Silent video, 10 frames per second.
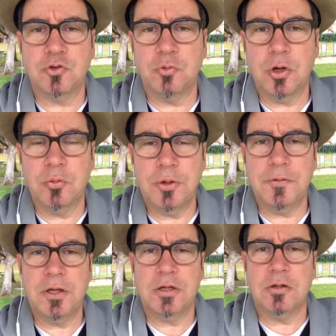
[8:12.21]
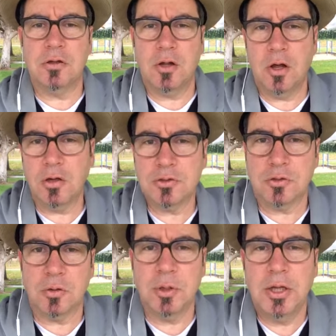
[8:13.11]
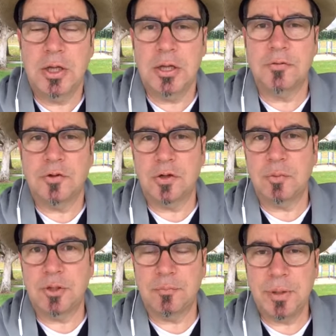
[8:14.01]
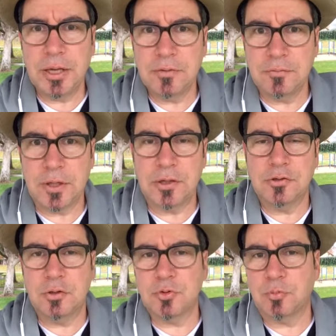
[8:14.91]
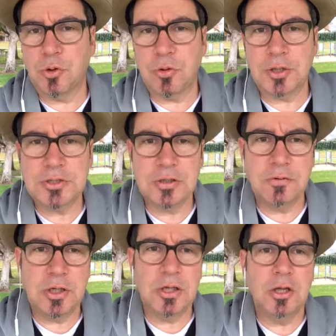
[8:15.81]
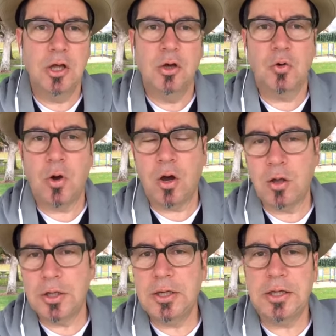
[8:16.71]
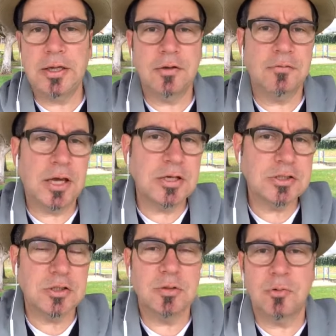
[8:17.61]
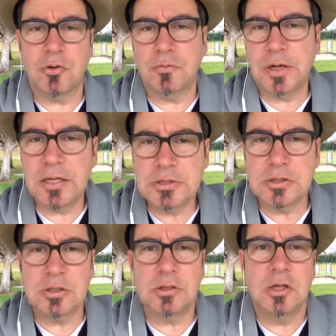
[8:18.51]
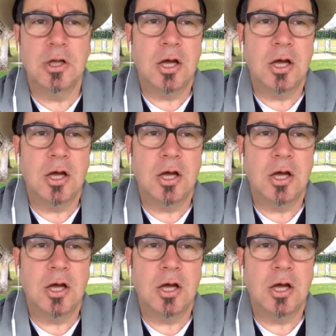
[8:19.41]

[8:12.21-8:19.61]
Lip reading: What do we think in the long term is going to be the benefit in terms of productivity, quality, innovation, motivation,